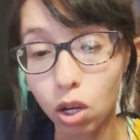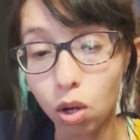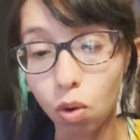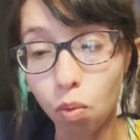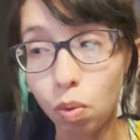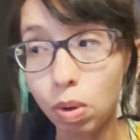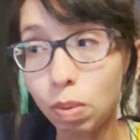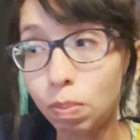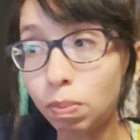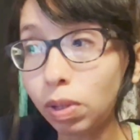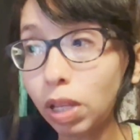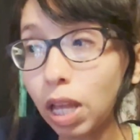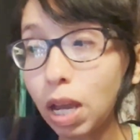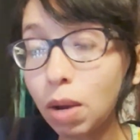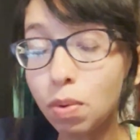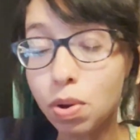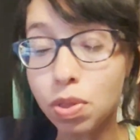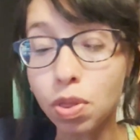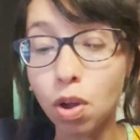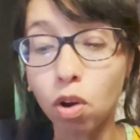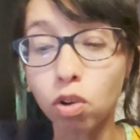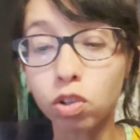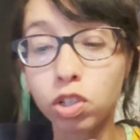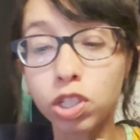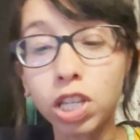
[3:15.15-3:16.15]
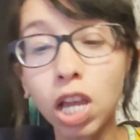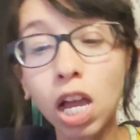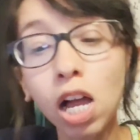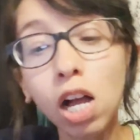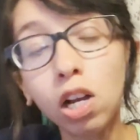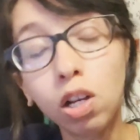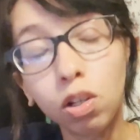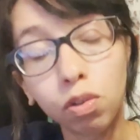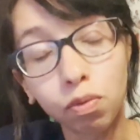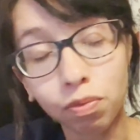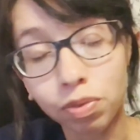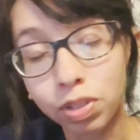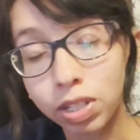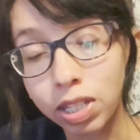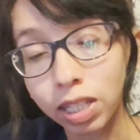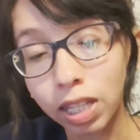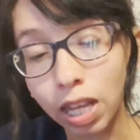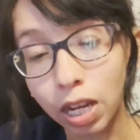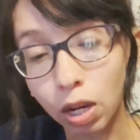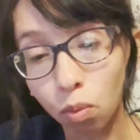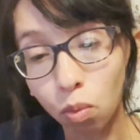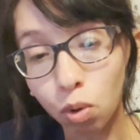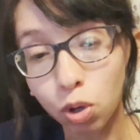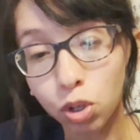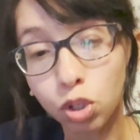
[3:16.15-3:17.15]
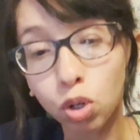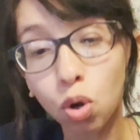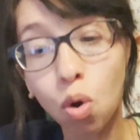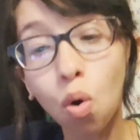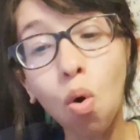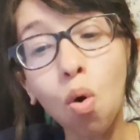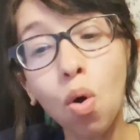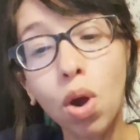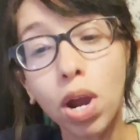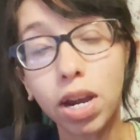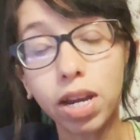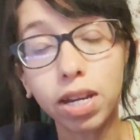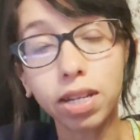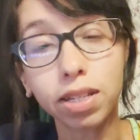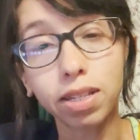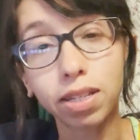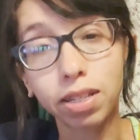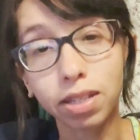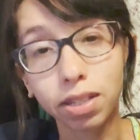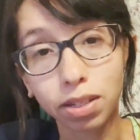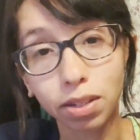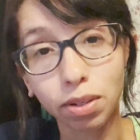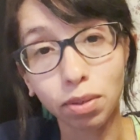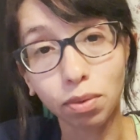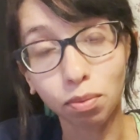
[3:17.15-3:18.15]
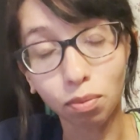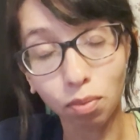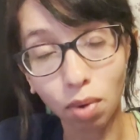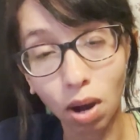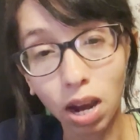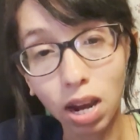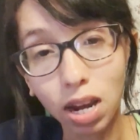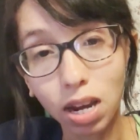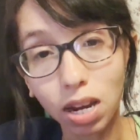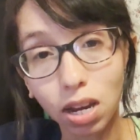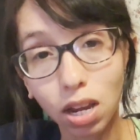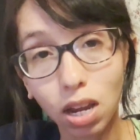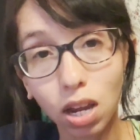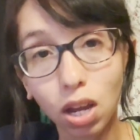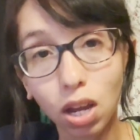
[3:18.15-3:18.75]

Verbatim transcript: we play with ourselves like we're toys, right?